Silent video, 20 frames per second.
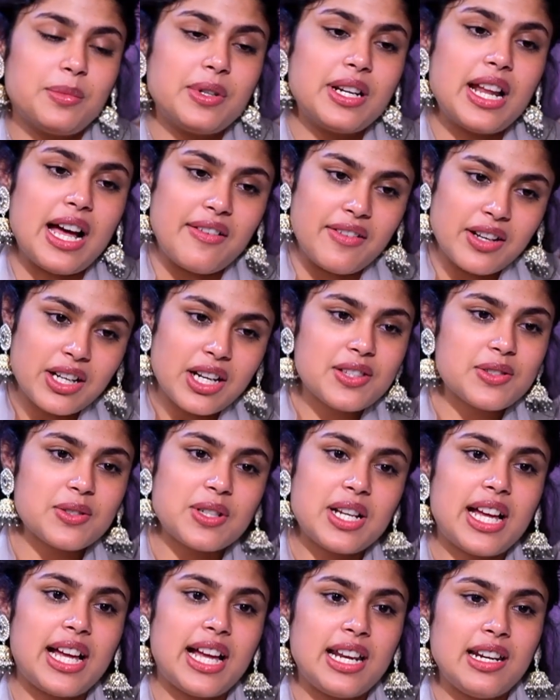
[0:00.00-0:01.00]

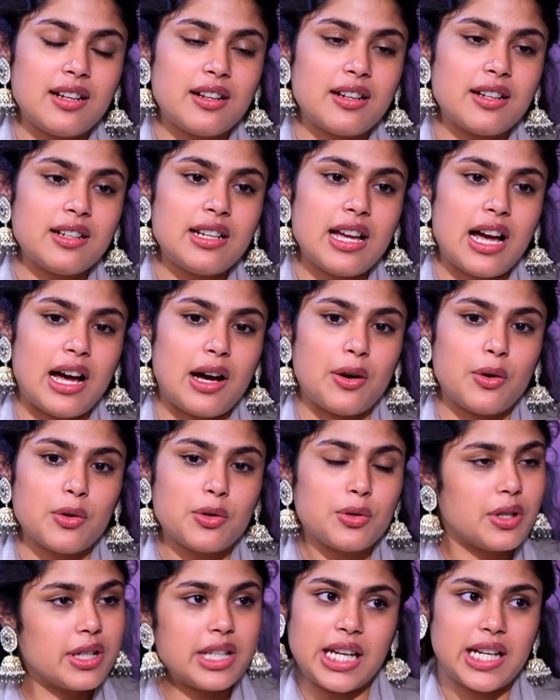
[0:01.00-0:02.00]
Ravanasura I learned how to
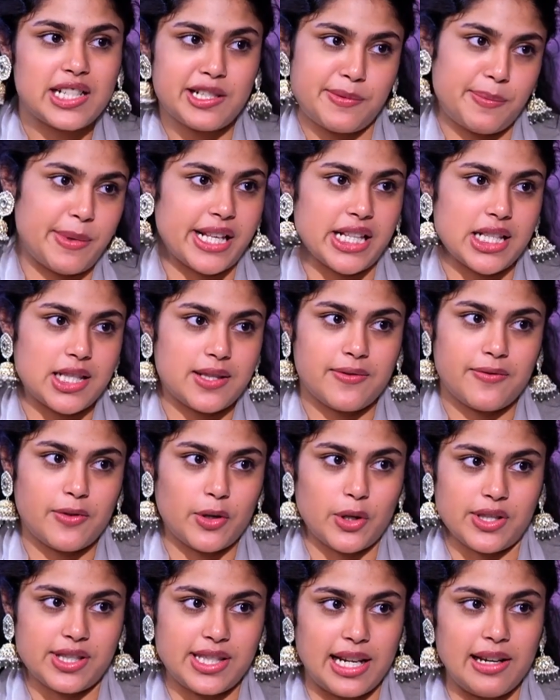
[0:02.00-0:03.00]
create space for
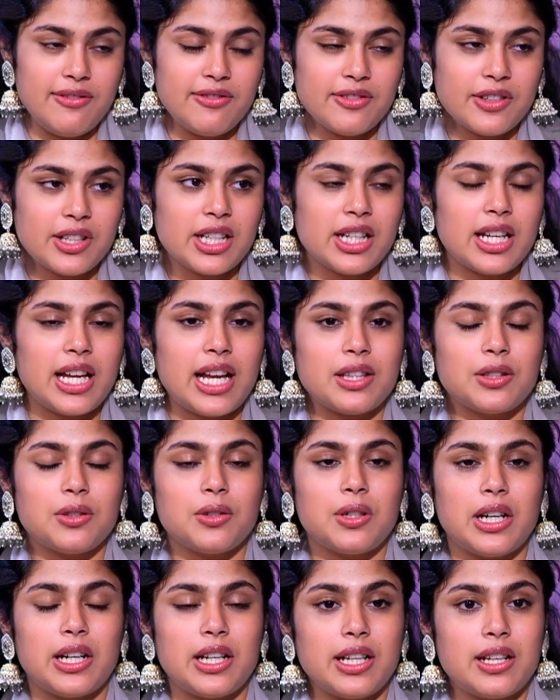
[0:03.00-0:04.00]
yourself.
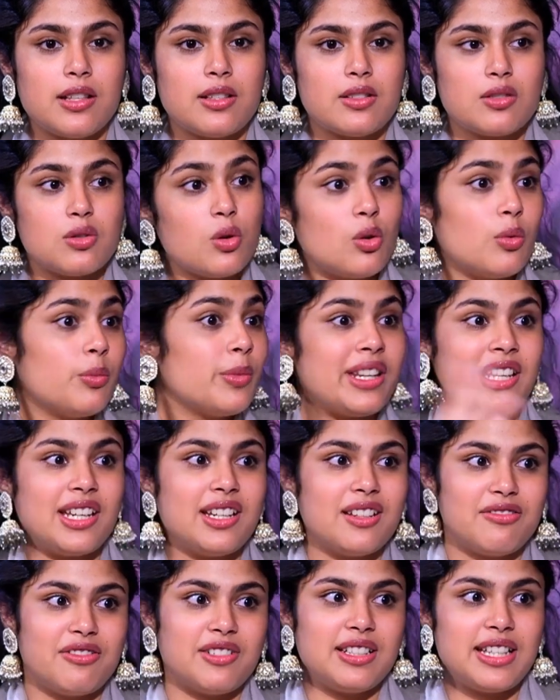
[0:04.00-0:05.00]
Endukante so many different